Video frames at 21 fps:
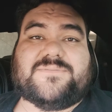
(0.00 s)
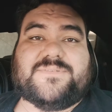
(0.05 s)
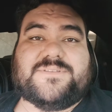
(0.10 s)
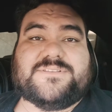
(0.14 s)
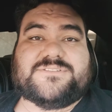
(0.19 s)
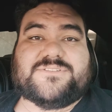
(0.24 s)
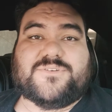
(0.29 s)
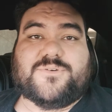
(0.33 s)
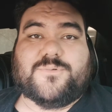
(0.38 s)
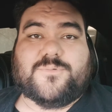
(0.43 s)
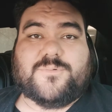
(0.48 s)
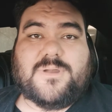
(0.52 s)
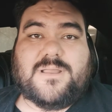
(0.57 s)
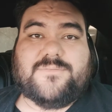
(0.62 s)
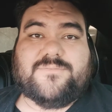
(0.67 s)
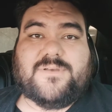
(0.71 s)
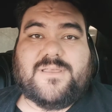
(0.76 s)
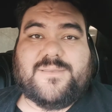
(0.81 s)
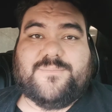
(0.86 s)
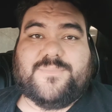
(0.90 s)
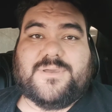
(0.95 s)
the physical
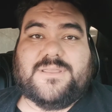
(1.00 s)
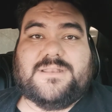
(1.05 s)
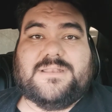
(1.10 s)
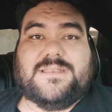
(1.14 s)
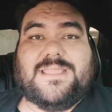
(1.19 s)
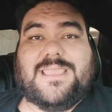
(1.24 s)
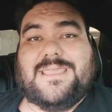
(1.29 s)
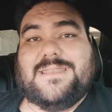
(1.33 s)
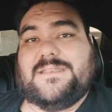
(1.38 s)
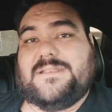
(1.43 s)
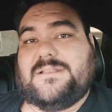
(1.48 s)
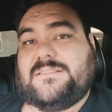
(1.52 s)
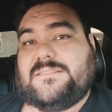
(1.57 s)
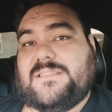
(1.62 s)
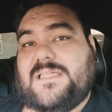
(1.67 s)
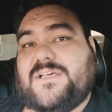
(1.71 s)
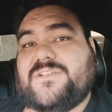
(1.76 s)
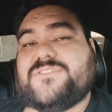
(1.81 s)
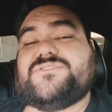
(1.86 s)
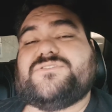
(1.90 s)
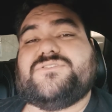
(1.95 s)
Wi-Fi button and it
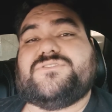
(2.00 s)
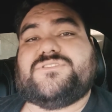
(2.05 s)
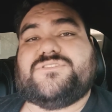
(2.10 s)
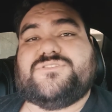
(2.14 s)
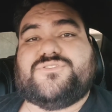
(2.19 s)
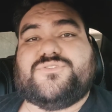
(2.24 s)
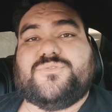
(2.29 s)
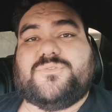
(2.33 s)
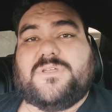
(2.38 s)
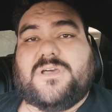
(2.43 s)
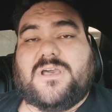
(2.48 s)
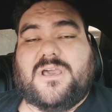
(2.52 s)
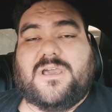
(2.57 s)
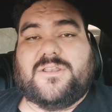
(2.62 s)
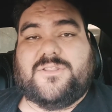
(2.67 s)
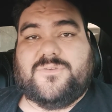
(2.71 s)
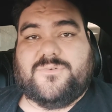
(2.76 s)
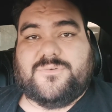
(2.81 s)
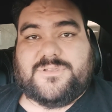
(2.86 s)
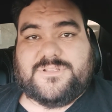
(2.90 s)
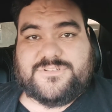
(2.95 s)
allows you to do the
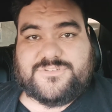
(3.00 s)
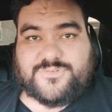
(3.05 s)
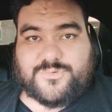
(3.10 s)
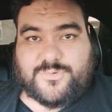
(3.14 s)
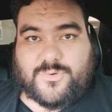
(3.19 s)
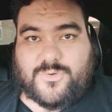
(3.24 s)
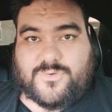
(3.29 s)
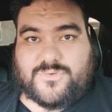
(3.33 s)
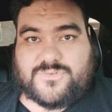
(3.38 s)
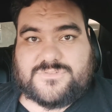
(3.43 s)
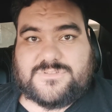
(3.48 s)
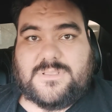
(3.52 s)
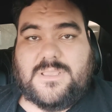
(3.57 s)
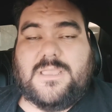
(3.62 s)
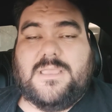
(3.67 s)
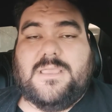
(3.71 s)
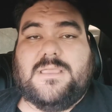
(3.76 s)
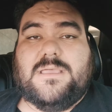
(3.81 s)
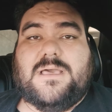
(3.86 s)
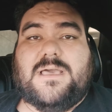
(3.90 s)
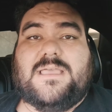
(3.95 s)
audio controls.
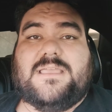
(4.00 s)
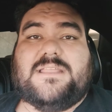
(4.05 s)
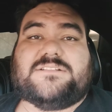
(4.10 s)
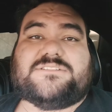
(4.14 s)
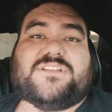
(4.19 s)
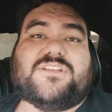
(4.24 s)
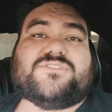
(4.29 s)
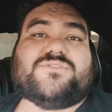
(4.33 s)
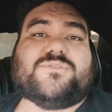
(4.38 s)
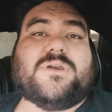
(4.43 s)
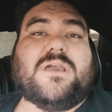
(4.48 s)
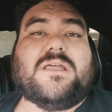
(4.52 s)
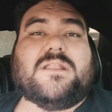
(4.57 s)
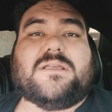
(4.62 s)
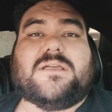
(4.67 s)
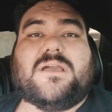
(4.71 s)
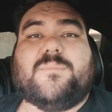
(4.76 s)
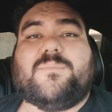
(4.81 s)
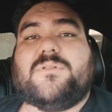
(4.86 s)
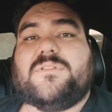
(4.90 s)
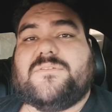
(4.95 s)
It's also got a
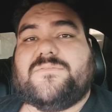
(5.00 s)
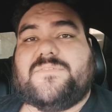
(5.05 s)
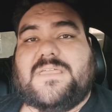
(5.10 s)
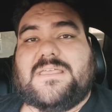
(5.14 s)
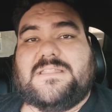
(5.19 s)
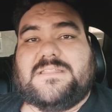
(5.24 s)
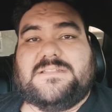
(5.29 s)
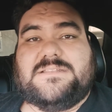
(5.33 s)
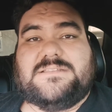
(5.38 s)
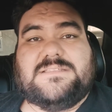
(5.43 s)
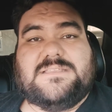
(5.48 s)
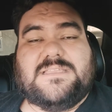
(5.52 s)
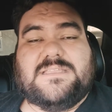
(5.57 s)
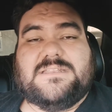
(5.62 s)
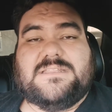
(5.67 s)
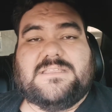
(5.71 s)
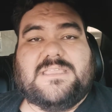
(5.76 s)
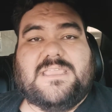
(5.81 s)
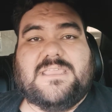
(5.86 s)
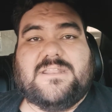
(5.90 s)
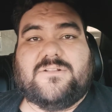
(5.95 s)
couple of LED
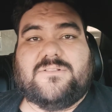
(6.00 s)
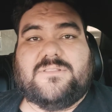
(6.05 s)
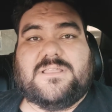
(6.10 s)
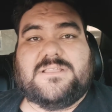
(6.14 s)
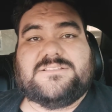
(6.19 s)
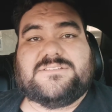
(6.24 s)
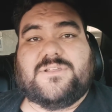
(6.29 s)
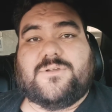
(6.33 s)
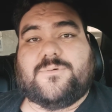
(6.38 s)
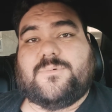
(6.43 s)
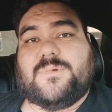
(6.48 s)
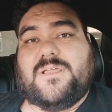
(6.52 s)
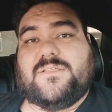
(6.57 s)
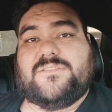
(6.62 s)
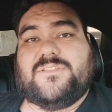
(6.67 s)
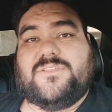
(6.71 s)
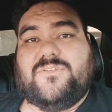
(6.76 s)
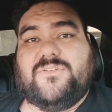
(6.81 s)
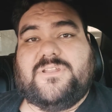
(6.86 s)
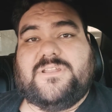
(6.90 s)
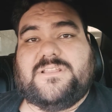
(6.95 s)
indicator lights around
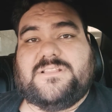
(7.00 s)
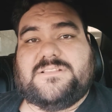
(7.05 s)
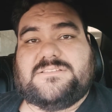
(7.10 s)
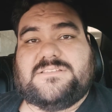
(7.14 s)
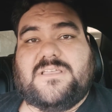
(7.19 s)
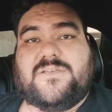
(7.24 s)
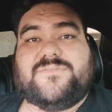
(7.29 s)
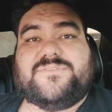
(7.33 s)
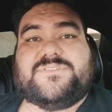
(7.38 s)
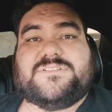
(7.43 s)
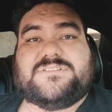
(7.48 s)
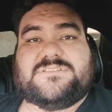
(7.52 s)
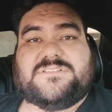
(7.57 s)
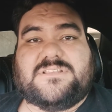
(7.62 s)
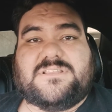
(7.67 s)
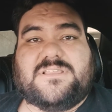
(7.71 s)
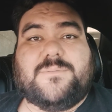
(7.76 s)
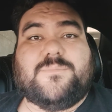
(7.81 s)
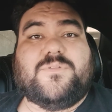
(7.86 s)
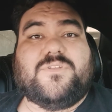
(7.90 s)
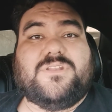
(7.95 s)
the unit itself just to
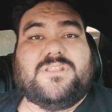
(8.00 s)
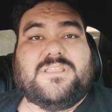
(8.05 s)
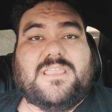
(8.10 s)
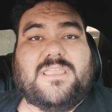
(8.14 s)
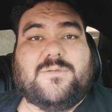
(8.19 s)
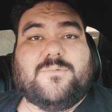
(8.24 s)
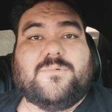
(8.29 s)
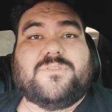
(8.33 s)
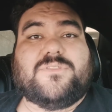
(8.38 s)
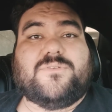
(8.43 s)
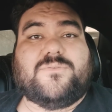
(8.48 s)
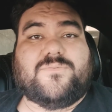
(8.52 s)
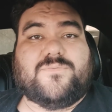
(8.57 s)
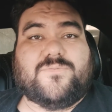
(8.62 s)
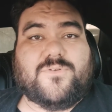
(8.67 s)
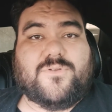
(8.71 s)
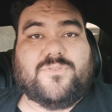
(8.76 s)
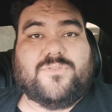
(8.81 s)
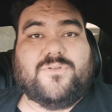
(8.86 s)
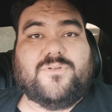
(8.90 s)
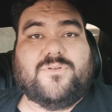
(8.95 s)
communicate with you
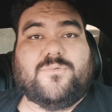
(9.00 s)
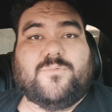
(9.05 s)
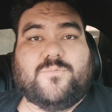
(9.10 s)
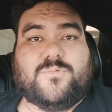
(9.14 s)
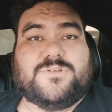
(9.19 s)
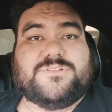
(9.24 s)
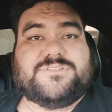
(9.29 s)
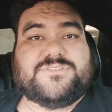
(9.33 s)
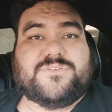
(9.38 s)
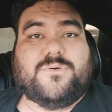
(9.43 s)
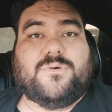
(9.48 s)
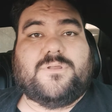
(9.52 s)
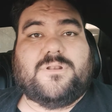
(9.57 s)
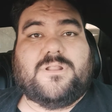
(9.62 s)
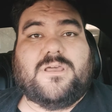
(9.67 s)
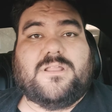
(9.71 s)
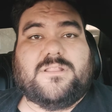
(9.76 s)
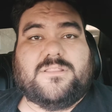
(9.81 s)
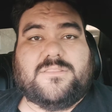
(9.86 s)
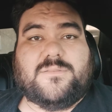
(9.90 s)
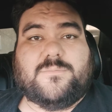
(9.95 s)
further what's going
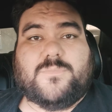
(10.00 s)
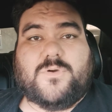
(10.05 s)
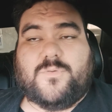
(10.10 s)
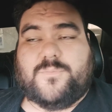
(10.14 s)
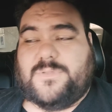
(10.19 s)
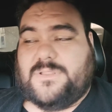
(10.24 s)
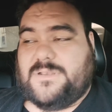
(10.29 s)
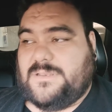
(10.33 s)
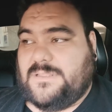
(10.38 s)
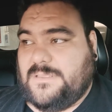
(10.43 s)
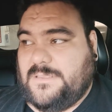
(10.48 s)
on in the moment.